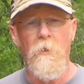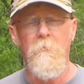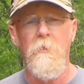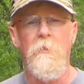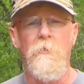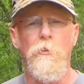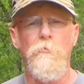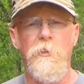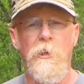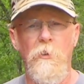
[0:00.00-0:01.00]
up,
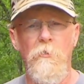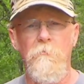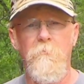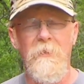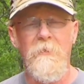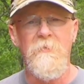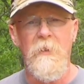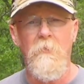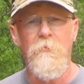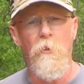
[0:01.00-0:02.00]
use the code Big
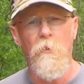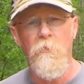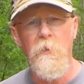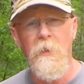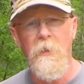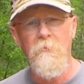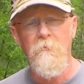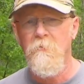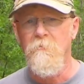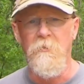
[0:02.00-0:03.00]
South Overland.
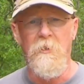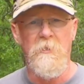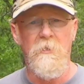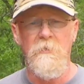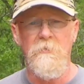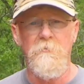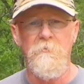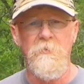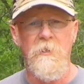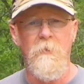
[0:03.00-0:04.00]
You get a nice little
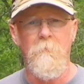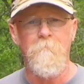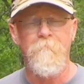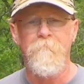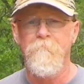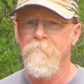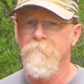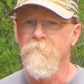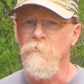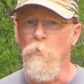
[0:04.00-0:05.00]
discount.
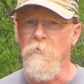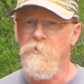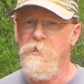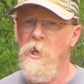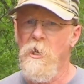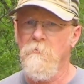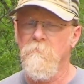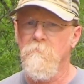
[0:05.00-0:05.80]
It's worth a shot.